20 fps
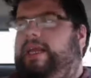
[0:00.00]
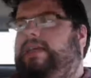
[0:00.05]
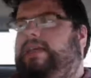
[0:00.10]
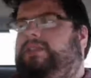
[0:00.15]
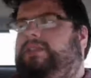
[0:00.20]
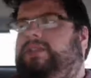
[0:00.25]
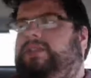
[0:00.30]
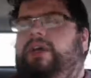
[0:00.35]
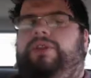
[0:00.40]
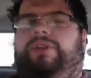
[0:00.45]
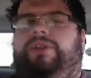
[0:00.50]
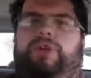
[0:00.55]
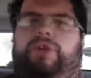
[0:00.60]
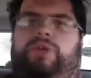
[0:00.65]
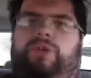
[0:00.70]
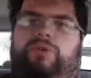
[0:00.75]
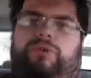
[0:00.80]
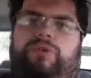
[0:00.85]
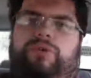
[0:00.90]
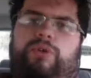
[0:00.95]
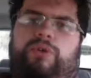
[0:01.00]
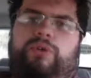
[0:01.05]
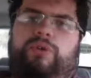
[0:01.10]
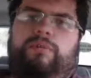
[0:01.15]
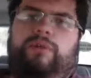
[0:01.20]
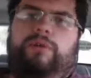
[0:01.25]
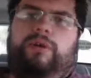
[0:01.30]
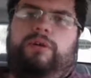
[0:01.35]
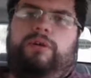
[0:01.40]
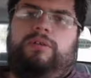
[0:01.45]
as other
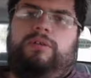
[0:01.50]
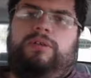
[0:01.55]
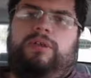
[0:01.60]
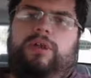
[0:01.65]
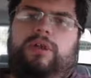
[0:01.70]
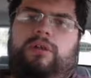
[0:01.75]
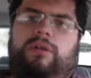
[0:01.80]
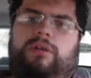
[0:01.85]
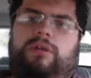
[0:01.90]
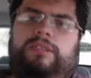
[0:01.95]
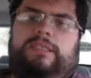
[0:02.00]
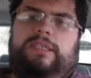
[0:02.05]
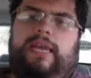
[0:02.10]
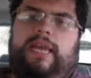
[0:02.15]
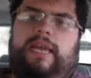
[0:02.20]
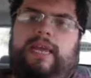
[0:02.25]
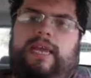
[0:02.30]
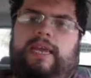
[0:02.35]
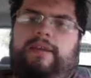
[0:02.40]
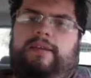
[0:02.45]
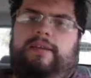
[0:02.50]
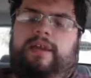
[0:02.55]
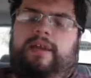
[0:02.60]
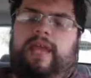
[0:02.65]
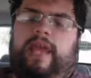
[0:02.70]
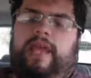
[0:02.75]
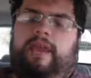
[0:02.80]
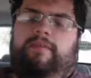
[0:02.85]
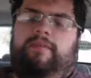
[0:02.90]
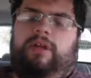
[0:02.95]
YouTubers say,
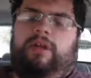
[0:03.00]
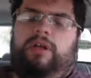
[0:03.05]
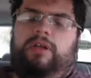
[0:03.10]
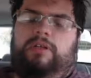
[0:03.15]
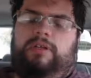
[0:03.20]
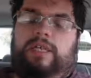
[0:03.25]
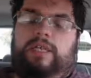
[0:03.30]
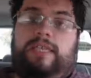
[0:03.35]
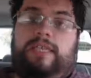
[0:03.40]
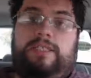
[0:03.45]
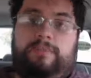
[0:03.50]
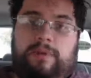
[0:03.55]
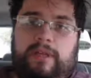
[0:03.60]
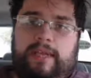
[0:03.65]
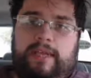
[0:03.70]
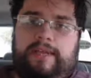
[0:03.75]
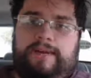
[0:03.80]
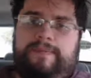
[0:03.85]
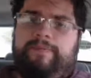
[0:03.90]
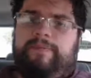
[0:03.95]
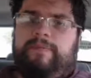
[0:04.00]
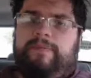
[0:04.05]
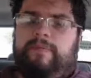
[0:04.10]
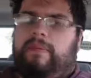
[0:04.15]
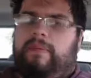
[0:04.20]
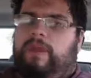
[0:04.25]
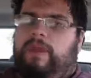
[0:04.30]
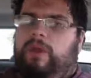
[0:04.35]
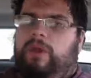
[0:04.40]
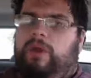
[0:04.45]
a Let's Play,
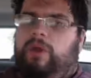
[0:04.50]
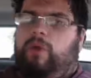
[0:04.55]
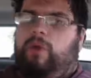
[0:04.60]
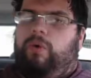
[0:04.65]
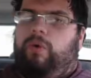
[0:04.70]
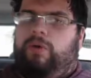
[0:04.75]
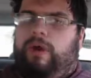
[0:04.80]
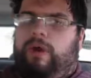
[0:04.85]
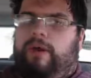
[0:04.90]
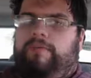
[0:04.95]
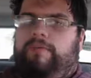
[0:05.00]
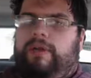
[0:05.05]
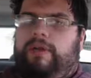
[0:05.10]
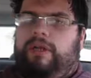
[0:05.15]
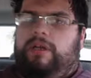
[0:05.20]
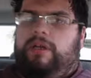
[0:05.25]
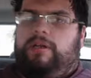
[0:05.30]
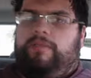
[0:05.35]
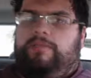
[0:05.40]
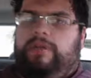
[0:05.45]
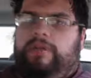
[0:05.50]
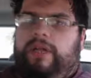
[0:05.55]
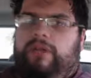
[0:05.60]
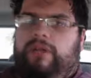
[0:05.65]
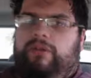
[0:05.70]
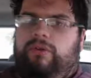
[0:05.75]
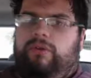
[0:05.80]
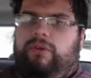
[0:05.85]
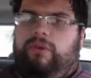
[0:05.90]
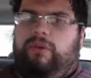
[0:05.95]
where I'm going to play
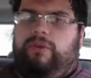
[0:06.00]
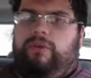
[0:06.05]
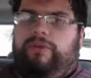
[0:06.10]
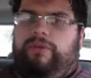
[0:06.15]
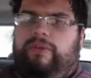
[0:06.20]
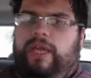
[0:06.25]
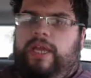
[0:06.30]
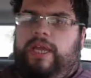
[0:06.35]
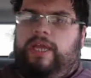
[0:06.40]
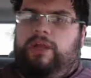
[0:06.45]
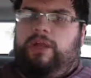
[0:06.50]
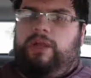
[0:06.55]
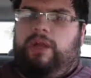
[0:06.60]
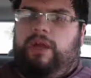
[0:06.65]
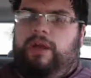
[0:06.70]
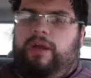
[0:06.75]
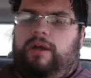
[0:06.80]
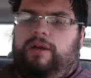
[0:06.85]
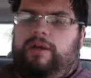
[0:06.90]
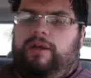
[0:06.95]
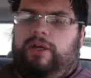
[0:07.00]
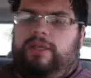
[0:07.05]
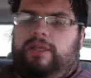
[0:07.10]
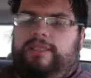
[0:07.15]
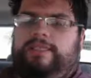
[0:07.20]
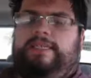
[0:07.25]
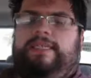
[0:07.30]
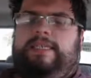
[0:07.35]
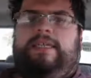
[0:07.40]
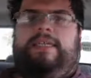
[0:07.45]
through the whole thing. You're going
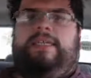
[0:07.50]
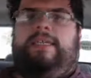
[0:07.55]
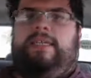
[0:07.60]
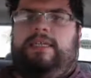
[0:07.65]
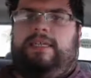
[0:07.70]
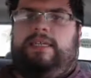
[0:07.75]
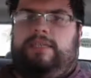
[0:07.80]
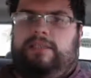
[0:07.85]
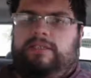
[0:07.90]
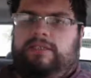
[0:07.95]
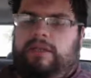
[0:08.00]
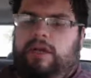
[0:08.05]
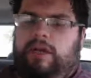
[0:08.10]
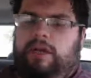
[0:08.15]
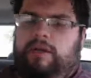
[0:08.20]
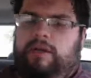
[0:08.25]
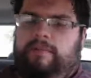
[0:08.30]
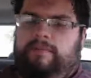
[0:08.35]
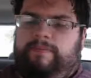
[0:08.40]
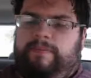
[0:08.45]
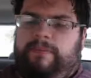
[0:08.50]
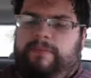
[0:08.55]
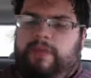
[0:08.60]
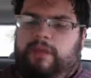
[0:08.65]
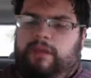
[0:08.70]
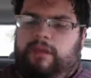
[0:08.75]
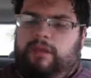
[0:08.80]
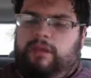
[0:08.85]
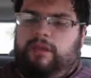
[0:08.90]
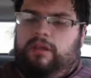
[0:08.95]
to see things. I'm
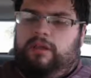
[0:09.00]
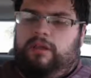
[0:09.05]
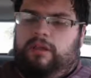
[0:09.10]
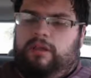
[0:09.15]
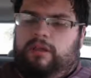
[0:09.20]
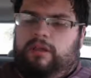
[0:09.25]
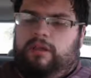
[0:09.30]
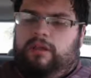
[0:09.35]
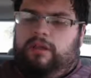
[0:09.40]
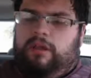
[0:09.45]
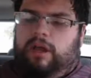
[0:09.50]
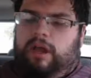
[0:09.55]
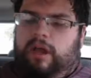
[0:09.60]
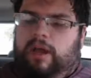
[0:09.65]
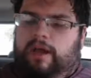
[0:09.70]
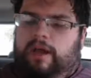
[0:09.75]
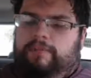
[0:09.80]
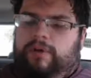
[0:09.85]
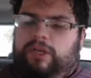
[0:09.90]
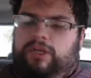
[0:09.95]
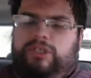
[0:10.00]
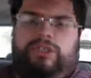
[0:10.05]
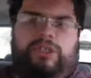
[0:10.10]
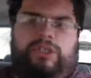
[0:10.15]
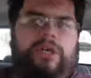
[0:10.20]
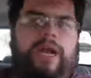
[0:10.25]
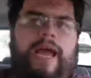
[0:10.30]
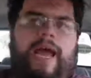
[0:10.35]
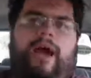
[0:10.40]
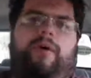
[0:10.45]
not
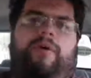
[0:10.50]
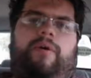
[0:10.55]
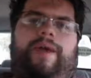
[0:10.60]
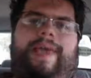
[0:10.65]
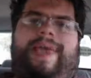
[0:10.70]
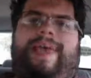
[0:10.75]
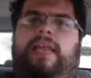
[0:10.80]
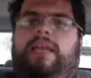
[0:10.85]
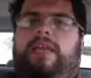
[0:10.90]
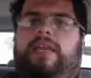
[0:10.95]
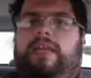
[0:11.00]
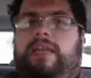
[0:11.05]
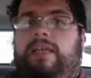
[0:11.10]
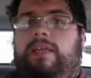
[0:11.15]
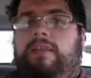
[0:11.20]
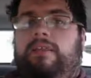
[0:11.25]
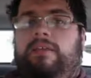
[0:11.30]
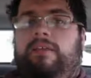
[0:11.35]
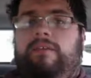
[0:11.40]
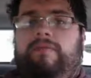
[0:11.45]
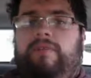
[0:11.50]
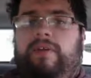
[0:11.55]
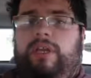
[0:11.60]
sure how edited the